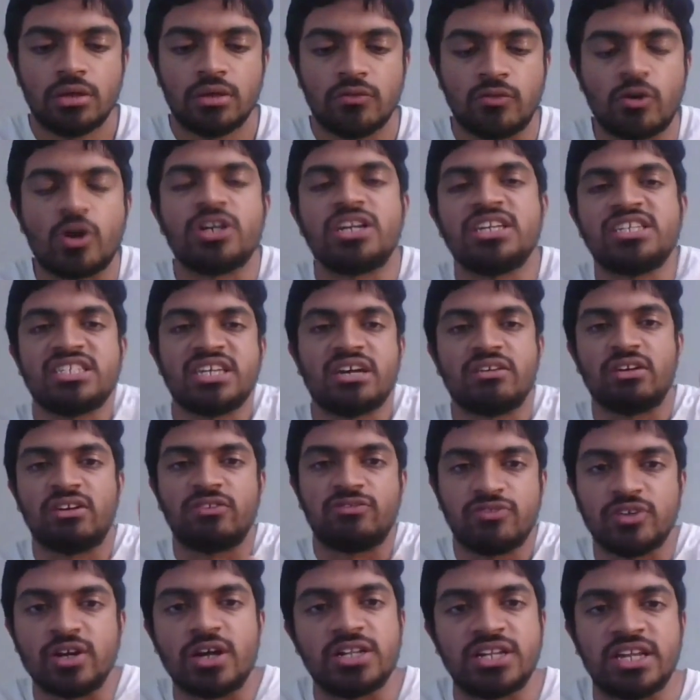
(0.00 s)
47
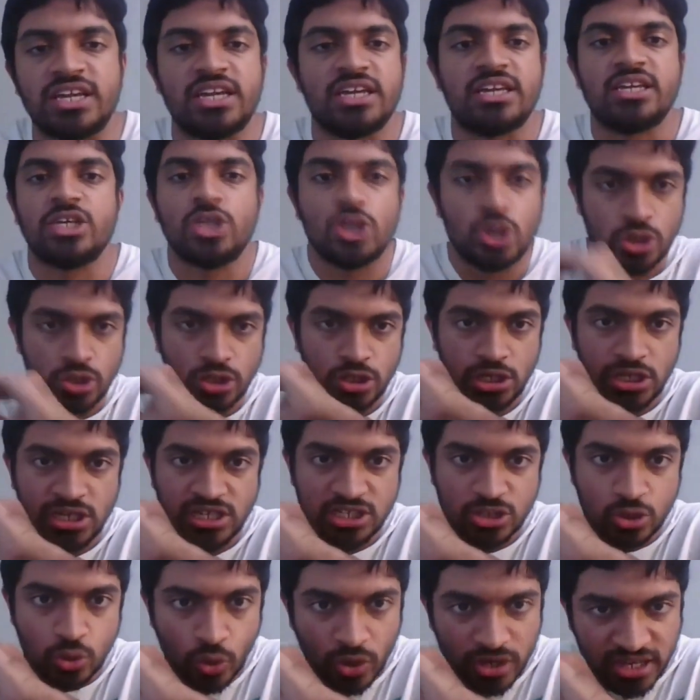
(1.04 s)
of 30.
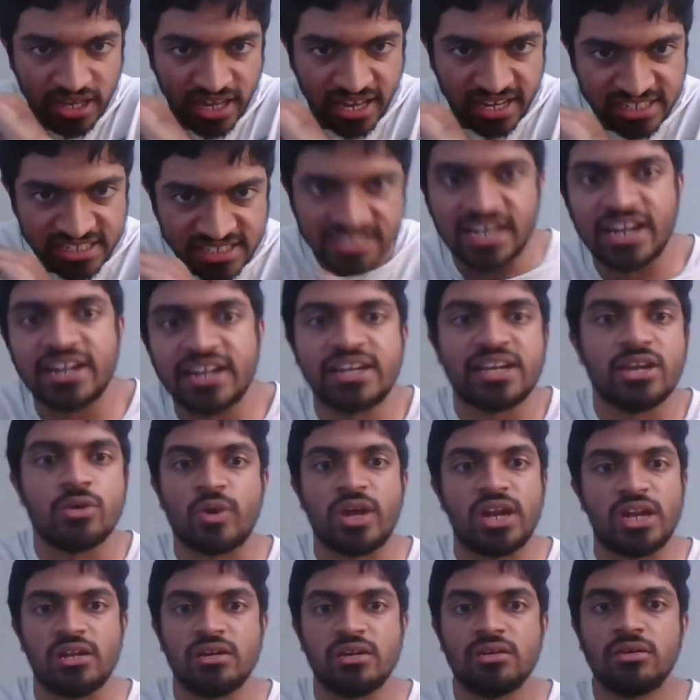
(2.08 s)
He's going excellently
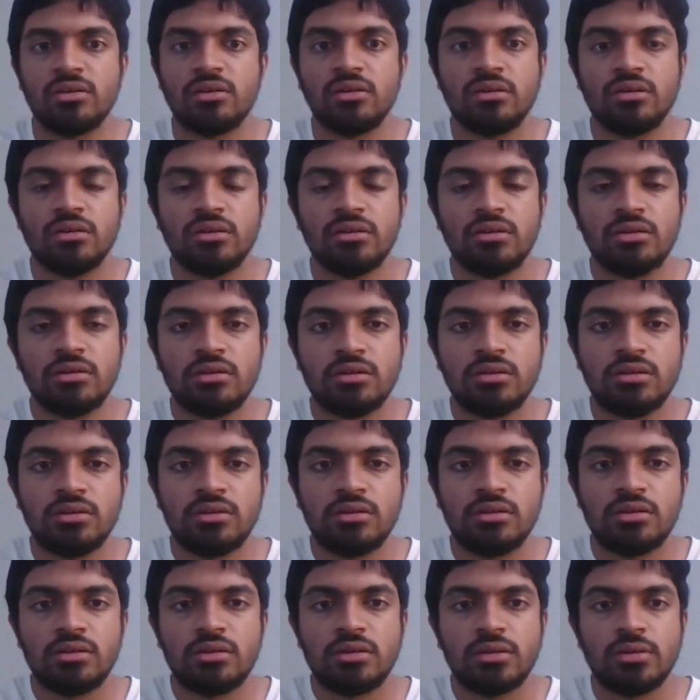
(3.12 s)
well.
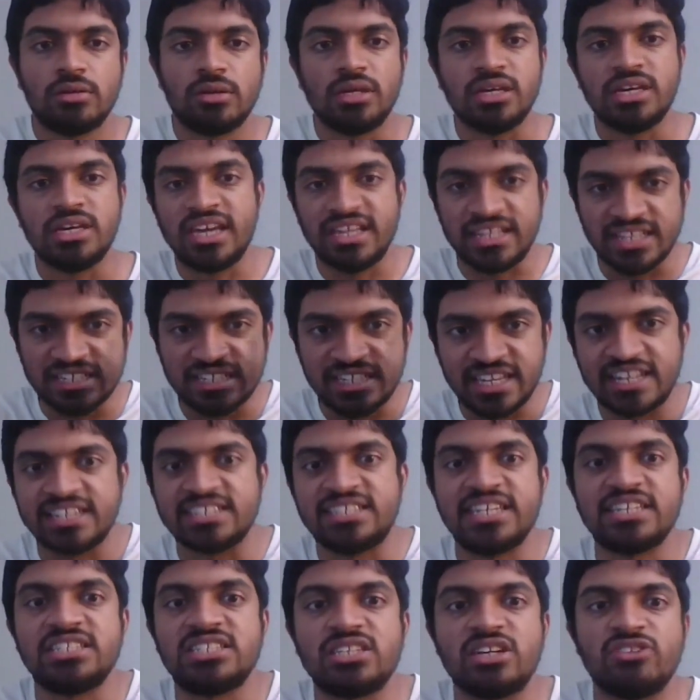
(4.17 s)
He just hit a
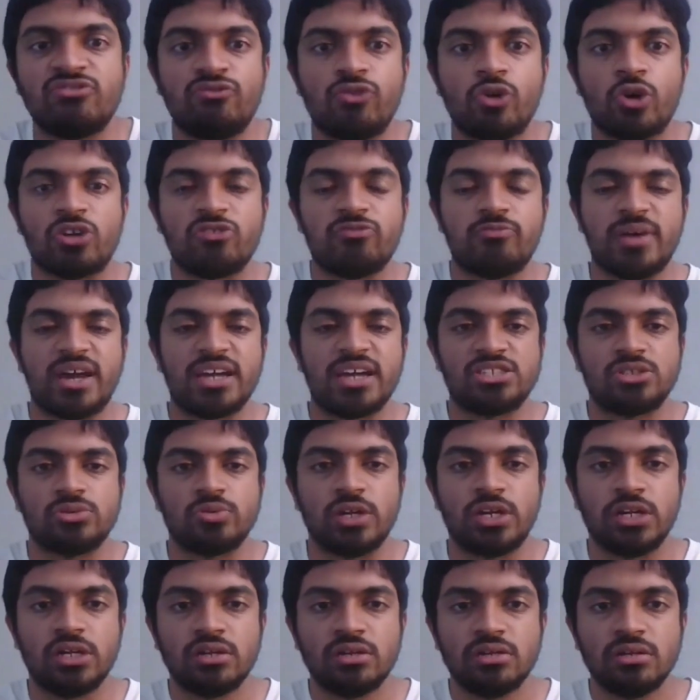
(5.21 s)
6 and 4 of
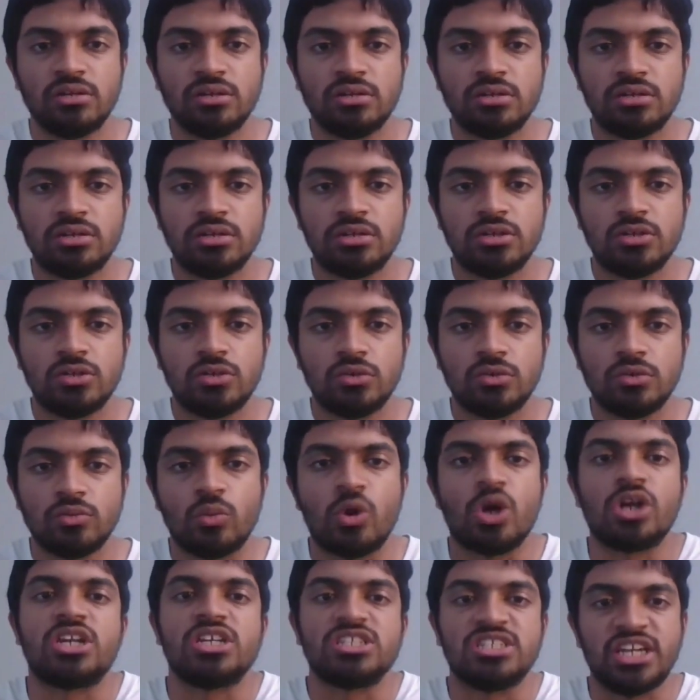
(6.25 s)
Maxwell.
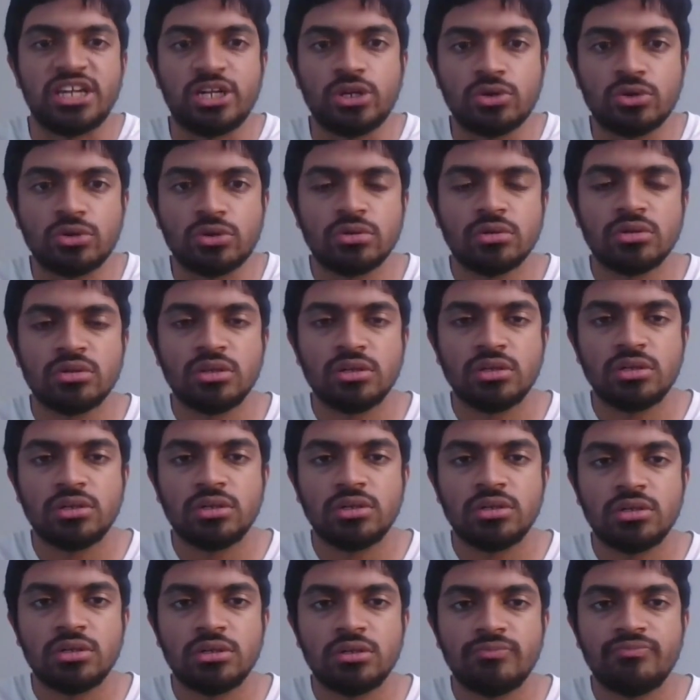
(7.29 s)
What does he do?
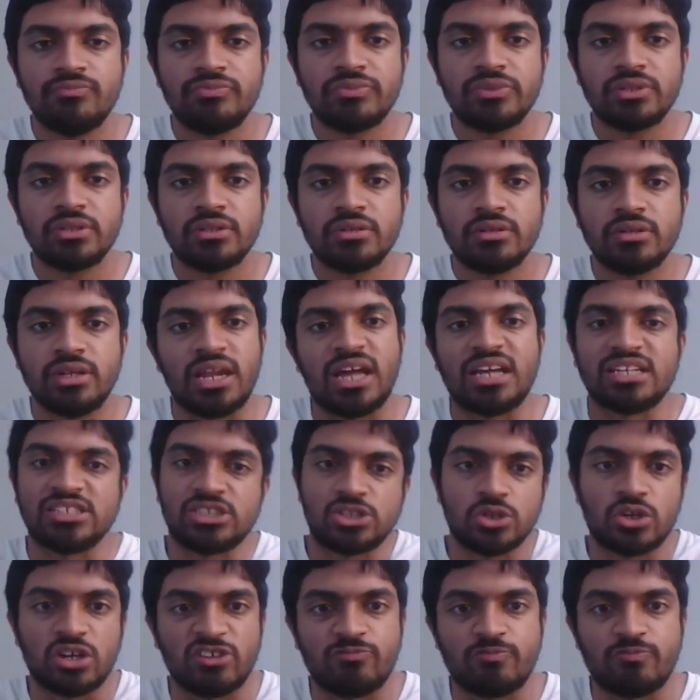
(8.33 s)

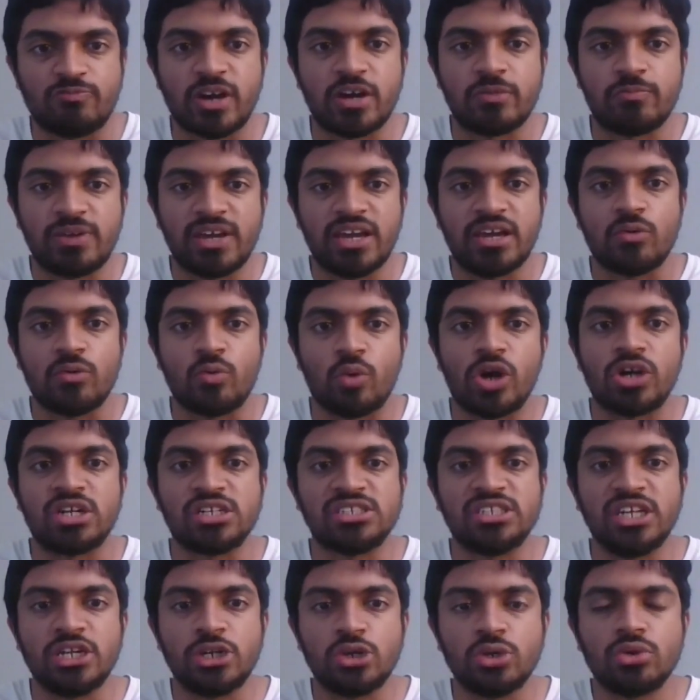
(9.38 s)
Last over of power play, what
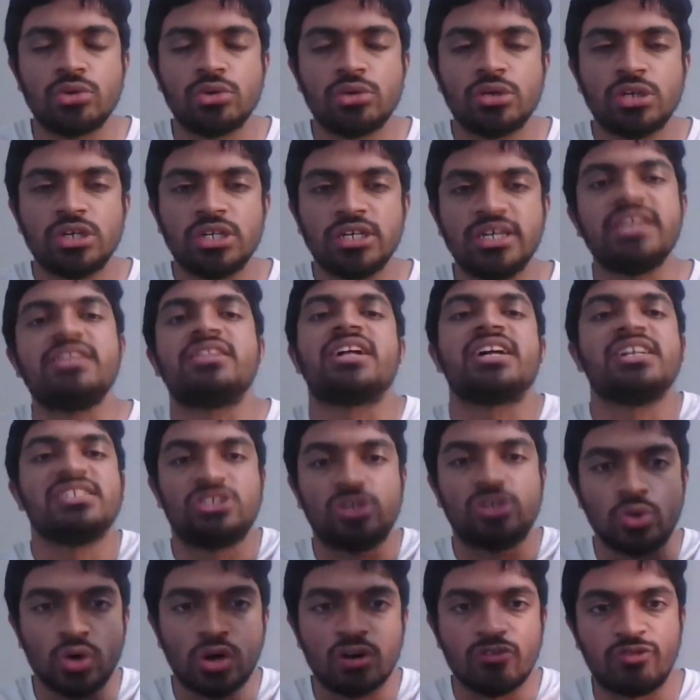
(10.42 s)
does he do? He tries
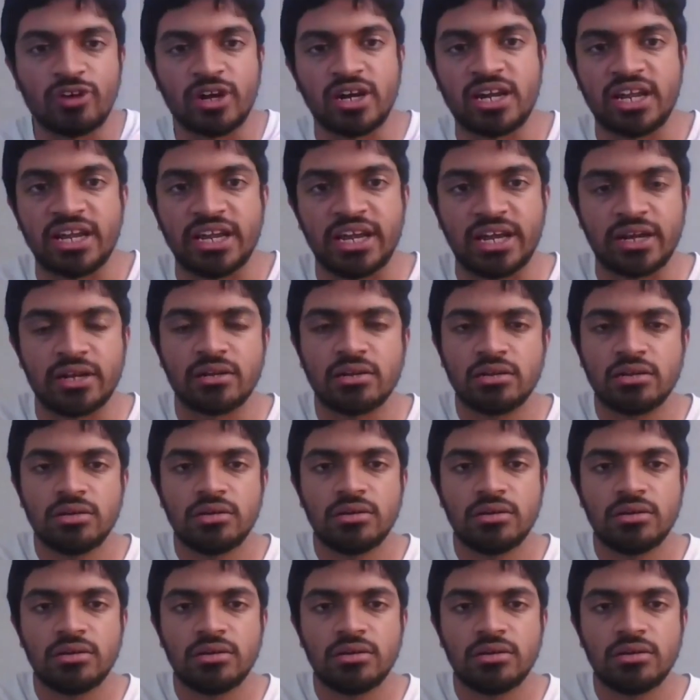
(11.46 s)
to go for it again.